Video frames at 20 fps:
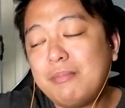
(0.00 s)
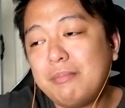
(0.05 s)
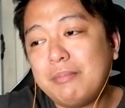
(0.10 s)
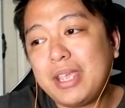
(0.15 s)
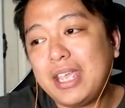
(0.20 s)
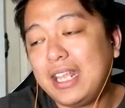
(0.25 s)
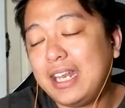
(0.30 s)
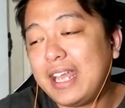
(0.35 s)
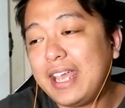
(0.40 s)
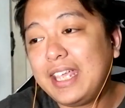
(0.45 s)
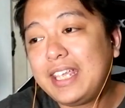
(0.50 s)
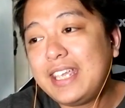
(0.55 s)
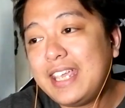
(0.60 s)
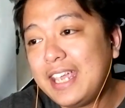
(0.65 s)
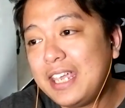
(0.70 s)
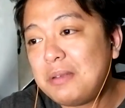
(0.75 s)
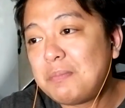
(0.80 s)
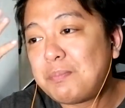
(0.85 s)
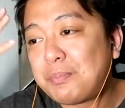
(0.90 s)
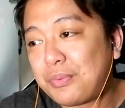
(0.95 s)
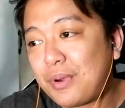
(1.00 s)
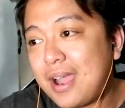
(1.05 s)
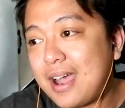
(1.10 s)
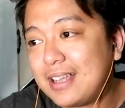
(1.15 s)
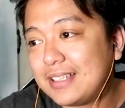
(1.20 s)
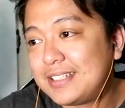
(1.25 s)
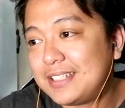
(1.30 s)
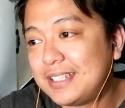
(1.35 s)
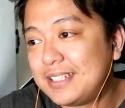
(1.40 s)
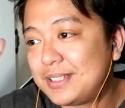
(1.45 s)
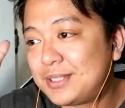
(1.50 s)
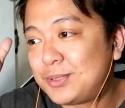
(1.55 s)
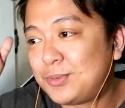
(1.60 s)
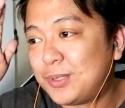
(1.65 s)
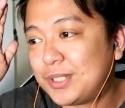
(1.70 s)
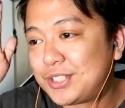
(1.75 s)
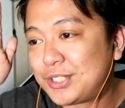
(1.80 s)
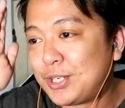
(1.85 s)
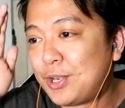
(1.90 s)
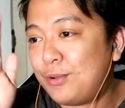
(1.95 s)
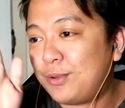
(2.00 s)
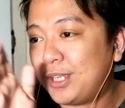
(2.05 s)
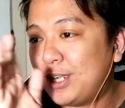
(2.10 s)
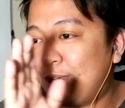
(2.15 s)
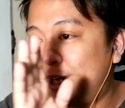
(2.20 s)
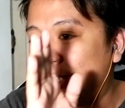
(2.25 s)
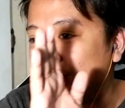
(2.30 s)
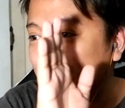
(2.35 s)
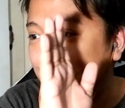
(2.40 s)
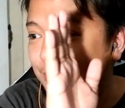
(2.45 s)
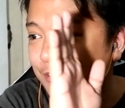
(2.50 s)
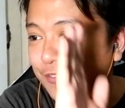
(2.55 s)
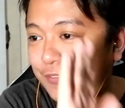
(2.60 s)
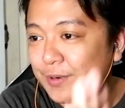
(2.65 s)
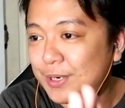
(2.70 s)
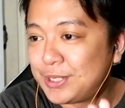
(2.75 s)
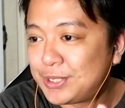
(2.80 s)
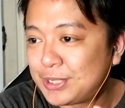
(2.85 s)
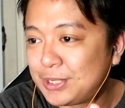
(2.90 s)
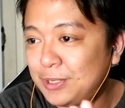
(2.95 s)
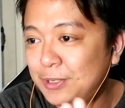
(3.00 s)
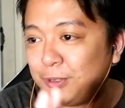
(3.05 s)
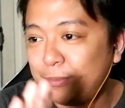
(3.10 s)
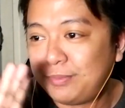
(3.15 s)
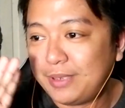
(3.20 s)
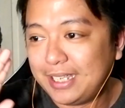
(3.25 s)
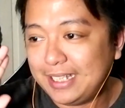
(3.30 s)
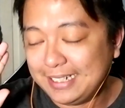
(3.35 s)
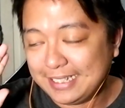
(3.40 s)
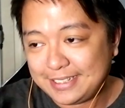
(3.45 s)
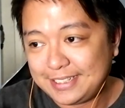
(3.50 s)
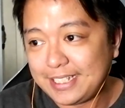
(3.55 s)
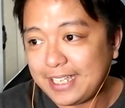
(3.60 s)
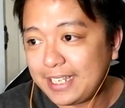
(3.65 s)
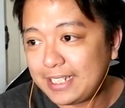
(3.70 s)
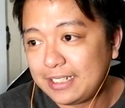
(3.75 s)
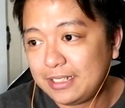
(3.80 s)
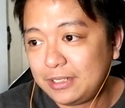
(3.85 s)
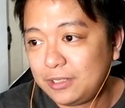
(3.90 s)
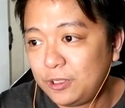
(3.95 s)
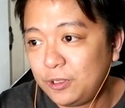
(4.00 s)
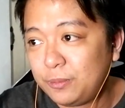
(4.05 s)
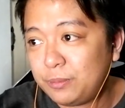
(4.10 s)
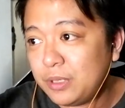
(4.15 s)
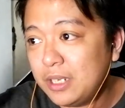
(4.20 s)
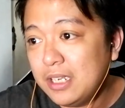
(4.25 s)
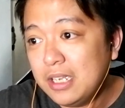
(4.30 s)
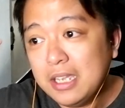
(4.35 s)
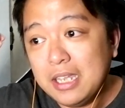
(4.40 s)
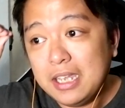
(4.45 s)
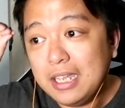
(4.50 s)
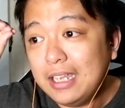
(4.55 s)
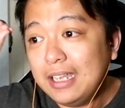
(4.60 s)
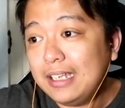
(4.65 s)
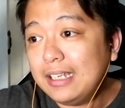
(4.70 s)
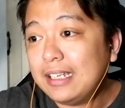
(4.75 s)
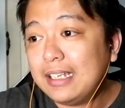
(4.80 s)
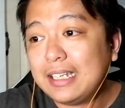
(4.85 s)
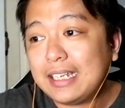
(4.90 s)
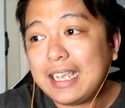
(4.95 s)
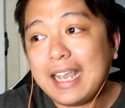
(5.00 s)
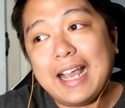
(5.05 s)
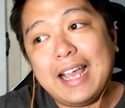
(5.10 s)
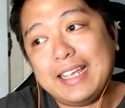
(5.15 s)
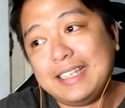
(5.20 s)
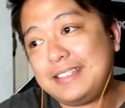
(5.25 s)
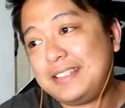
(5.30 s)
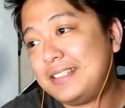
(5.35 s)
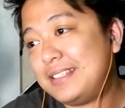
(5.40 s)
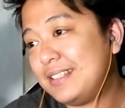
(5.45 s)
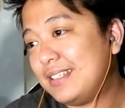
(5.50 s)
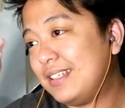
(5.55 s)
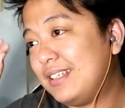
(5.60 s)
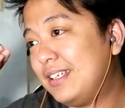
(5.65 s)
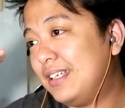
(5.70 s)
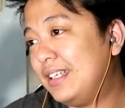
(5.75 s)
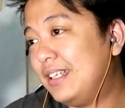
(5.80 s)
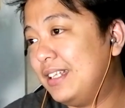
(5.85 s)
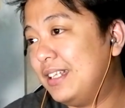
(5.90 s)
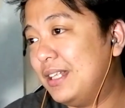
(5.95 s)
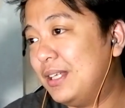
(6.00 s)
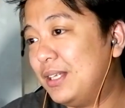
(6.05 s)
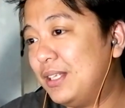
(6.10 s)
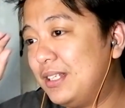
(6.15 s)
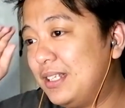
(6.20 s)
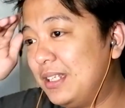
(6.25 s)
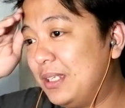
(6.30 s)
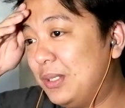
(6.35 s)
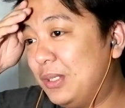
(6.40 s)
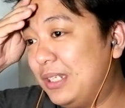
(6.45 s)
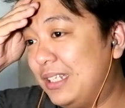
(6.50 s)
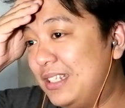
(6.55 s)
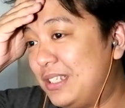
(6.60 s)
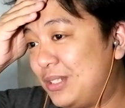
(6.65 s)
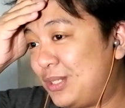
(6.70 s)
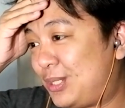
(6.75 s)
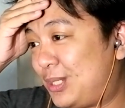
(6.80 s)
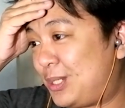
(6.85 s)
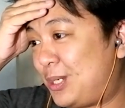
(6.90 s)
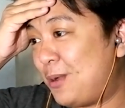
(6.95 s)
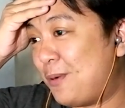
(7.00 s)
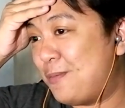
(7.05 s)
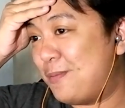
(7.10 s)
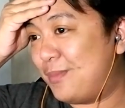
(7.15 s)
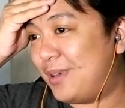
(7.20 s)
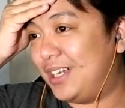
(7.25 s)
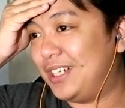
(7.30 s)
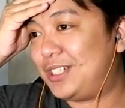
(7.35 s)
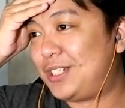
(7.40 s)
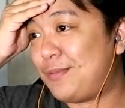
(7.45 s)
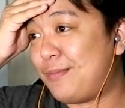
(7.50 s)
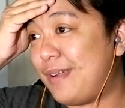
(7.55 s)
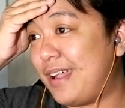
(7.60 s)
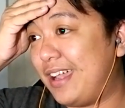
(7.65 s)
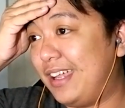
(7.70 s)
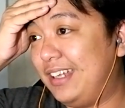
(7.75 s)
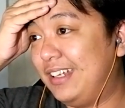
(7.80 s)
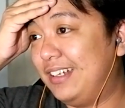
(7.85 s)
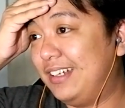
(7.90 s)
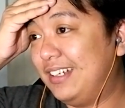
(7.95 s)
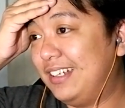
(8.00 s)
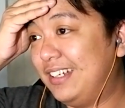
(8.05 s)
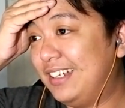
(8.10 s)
Man, I can't process what's going on in the first loop and the second loop. Guys, this is too much, man.